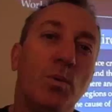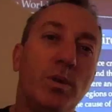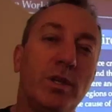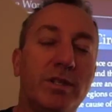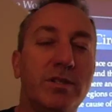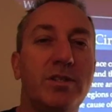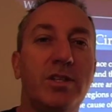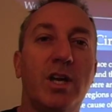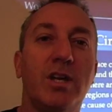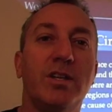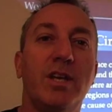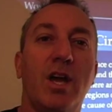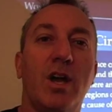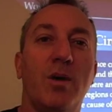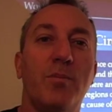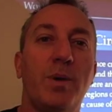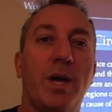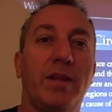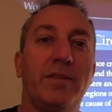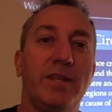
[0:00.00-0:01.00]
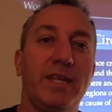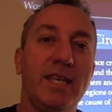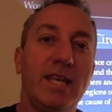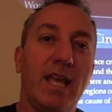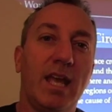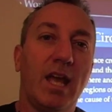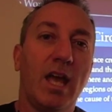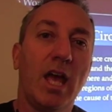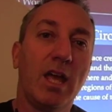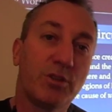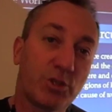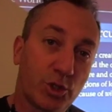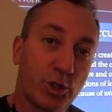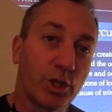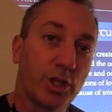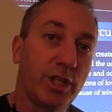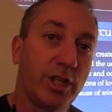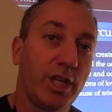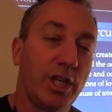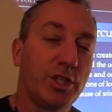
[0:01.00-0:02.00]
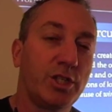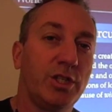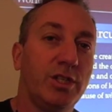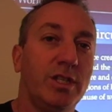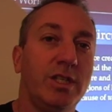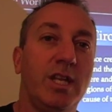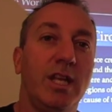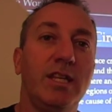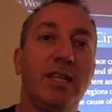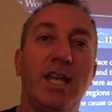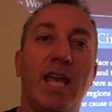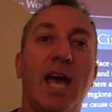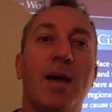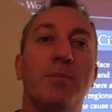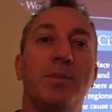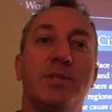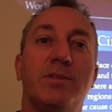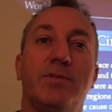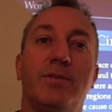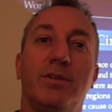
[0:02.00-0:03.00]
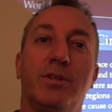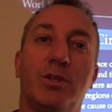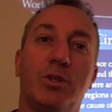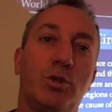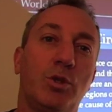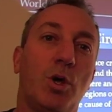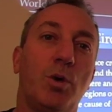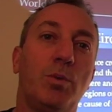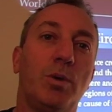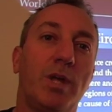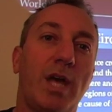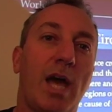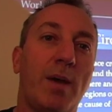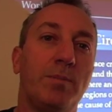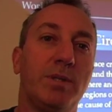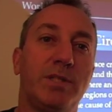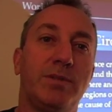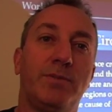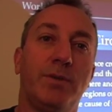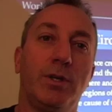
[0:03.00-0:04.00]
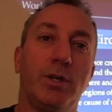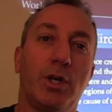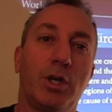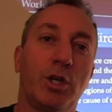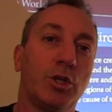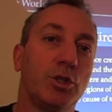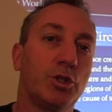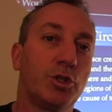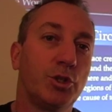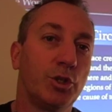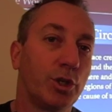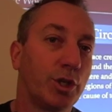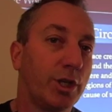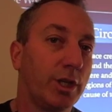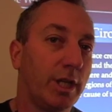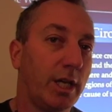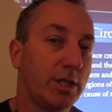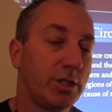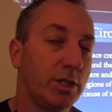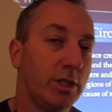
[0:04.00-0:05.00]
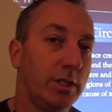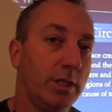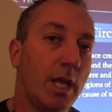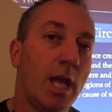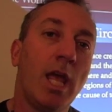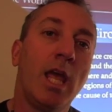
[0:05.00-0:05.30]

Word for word: Well, let's talk now about the circulation, the atmosphere, the global atmospheric circulation.